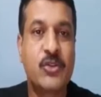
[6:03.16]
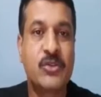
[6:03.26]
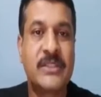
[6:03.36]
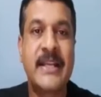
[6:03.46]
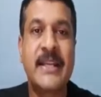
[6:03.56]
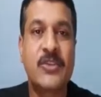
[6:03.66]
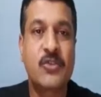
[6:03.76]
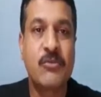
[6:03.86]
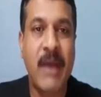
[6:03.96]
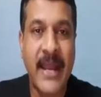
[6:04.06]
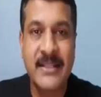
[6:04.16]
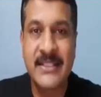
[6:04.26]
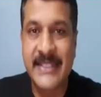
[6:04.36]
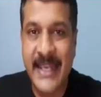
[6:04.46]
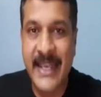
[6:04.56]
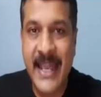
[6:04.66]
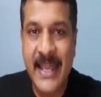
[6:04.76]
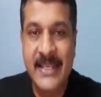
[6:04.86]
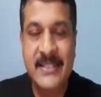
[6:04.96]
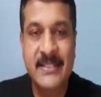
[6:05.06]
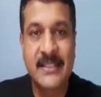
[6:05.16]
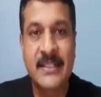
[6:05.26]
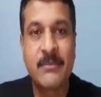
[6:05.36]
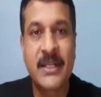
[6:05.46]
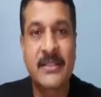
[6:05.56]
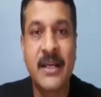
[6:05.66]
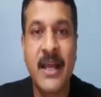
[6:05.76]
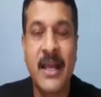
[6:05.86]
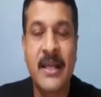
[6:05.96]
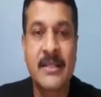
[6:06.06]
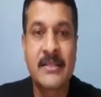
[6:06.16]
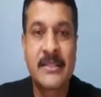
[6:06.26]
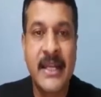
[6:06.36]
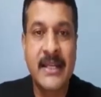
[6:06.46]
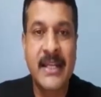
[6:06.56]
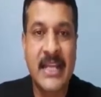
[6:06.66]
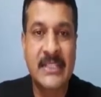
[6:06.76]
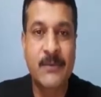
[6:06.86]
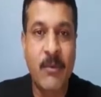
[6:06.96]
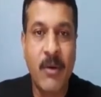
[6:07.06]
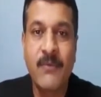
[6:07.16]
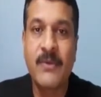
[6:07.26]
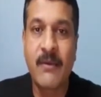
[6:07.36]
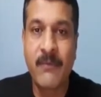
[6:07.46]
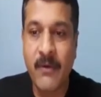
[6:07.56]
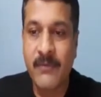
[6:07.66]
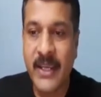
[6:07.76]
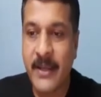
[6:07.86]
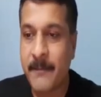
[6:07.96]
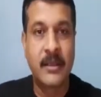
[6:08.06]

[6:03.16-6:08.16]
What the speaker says: z raised to minus k is nothing but the z transform of f of k.